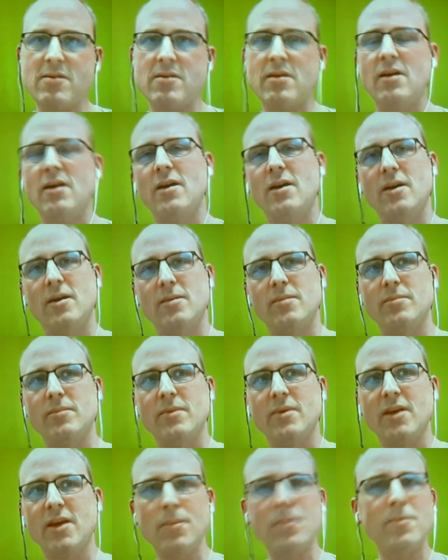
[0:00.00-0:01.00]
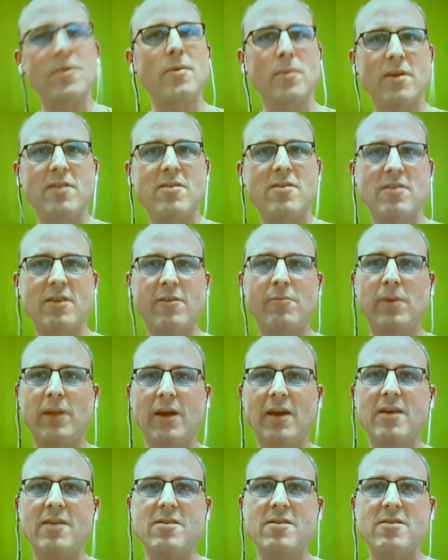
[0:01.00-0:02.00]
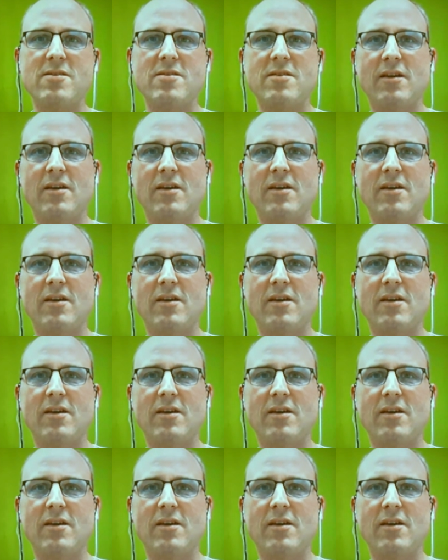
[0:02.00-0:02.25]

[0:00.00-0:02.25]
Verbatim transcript: um, keep them in a safe place,